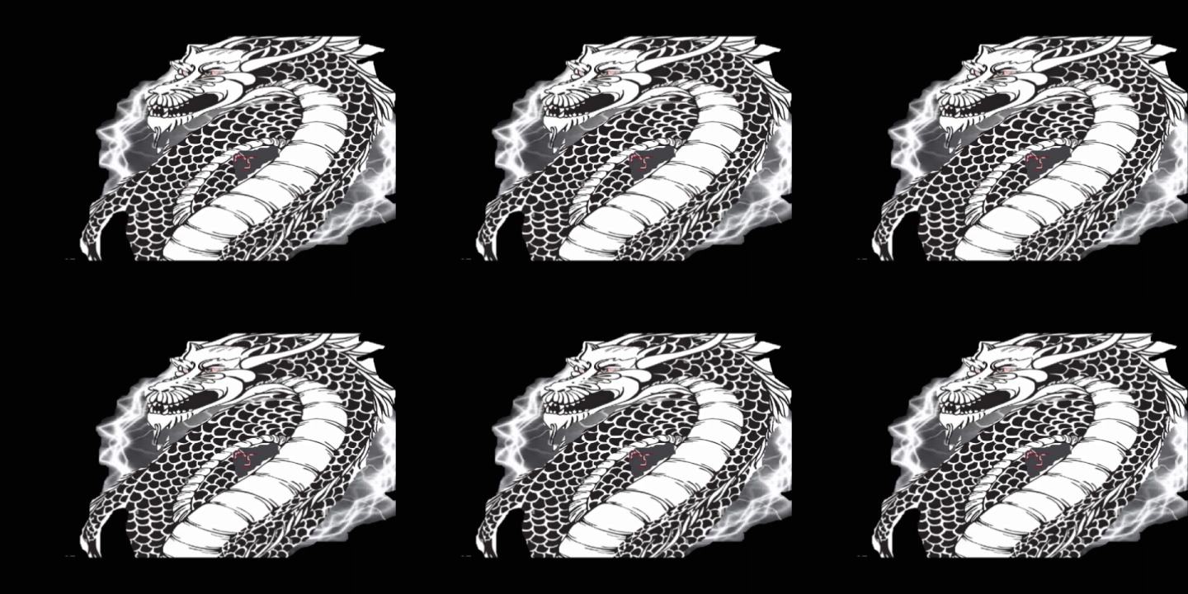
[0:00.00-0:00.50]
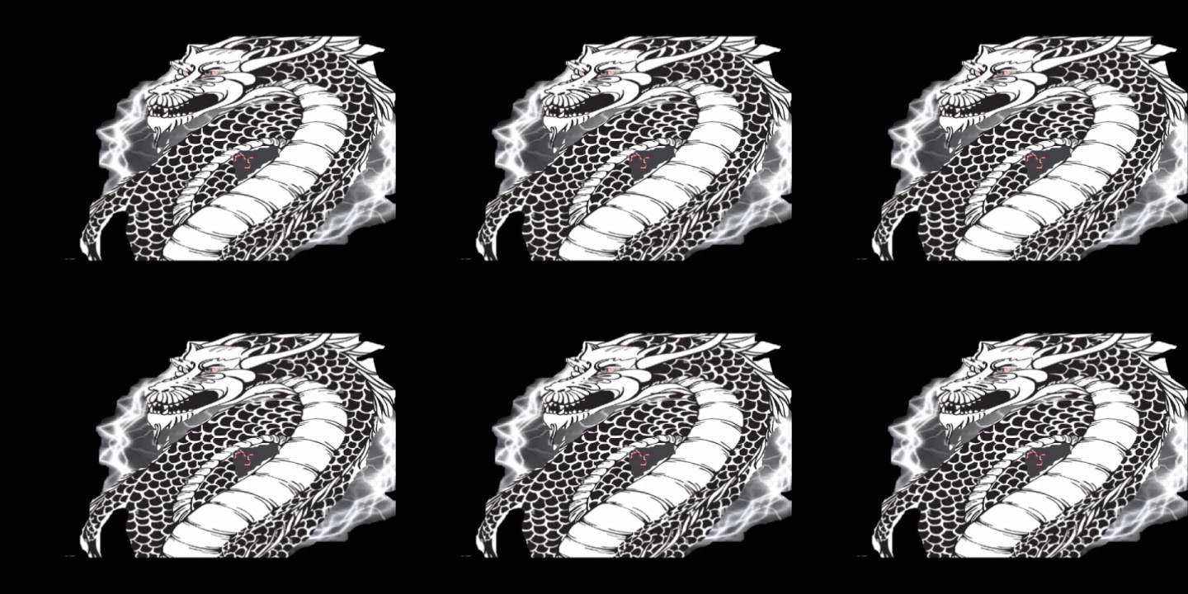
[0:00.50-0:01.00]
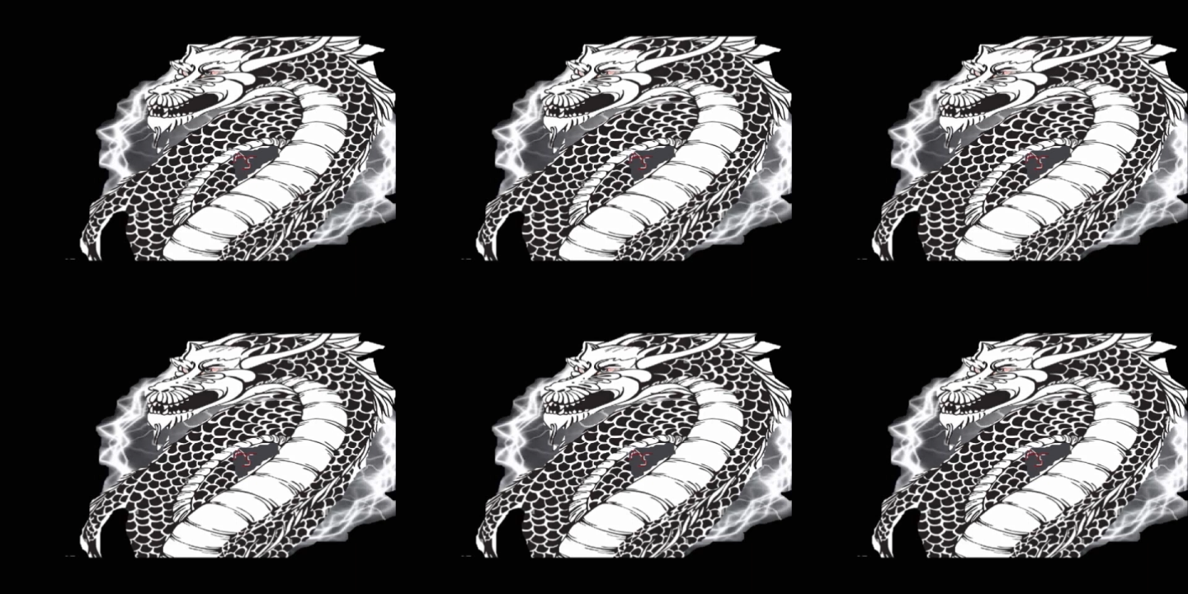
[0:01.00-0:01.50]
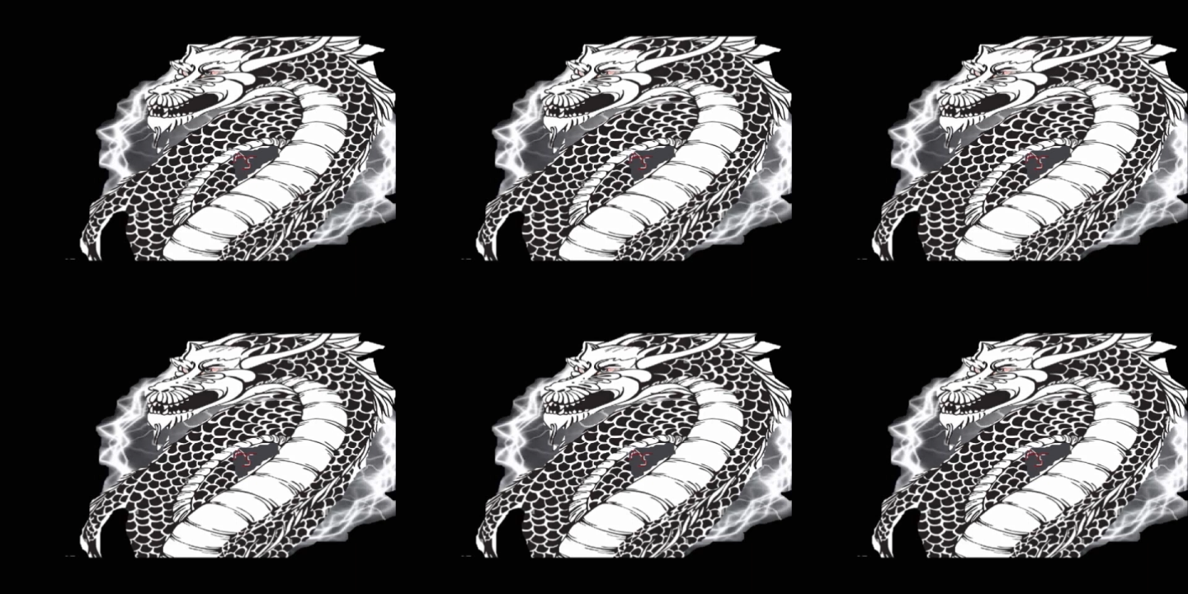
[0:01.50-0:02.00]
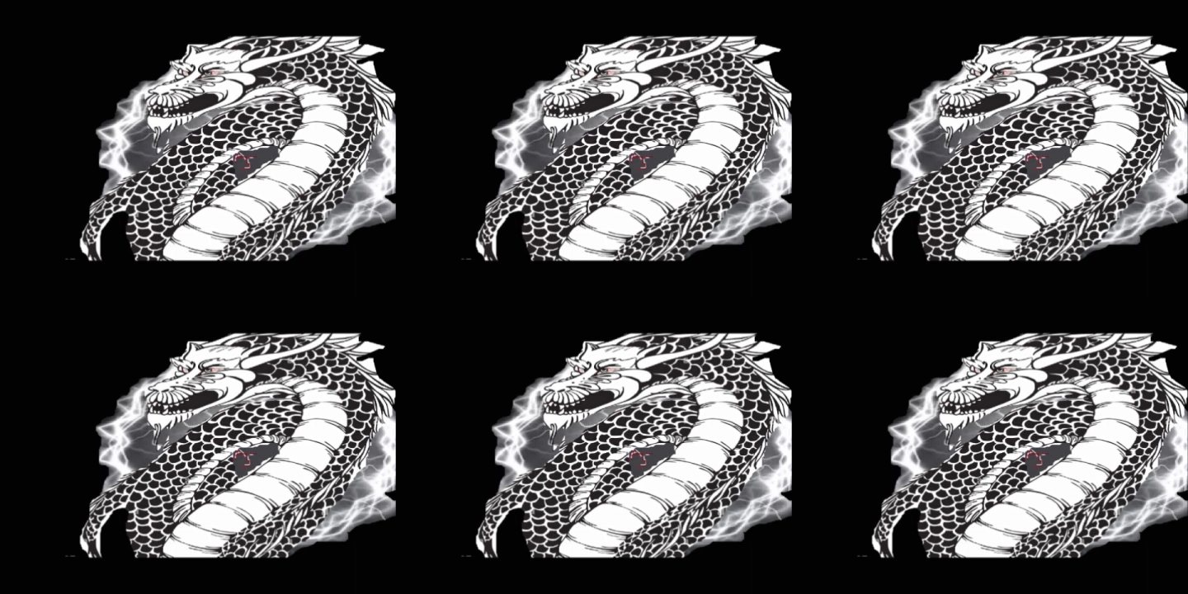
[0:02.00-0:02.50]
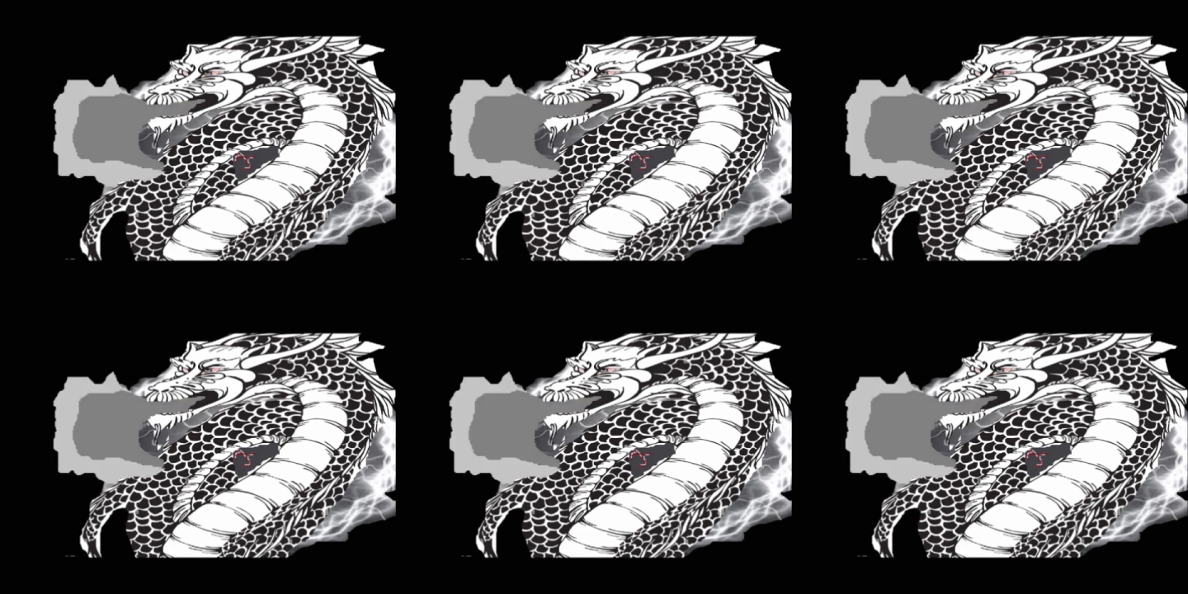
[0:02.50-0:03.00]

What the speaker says: (no speaker visible)